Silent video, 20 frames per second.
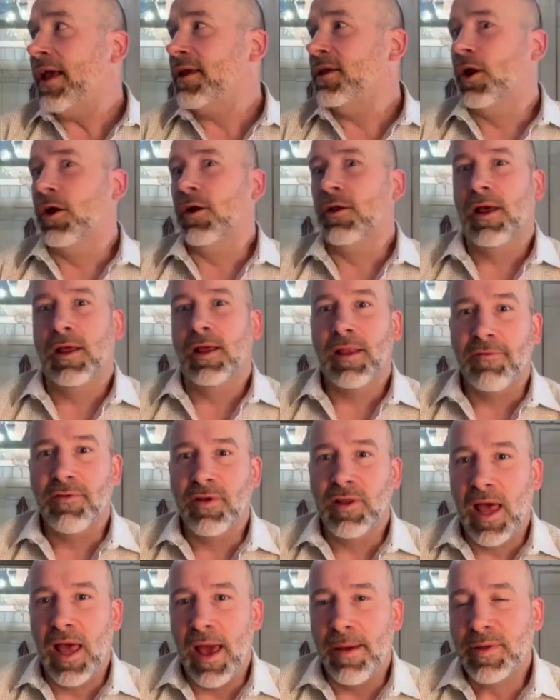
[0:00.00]

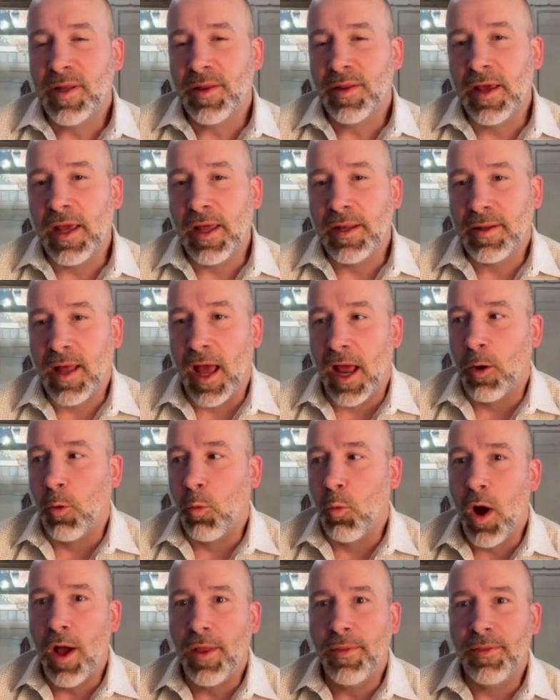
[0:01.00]
ElevenLabs, I think, has kind
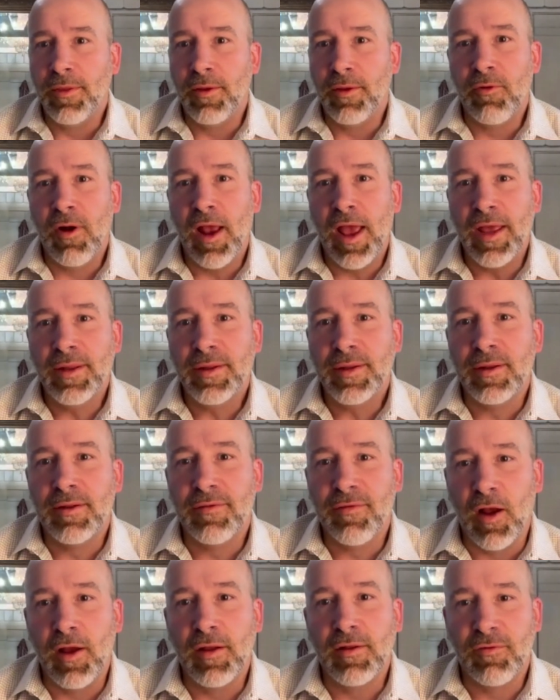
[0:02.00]
of won the race as
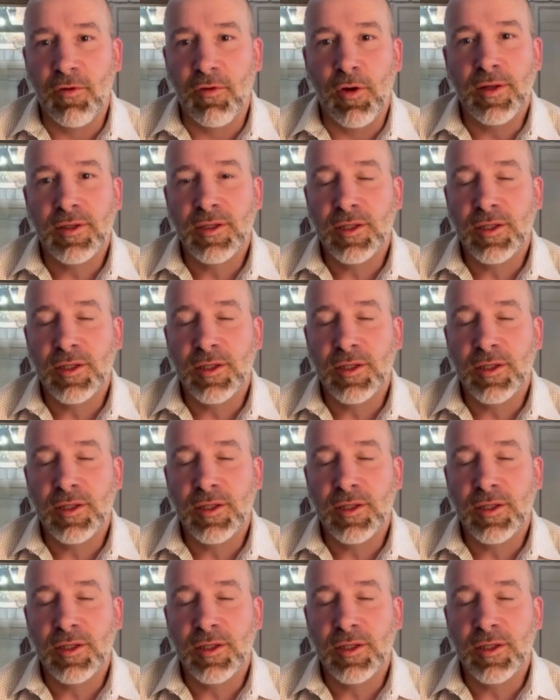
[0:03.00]
far as voice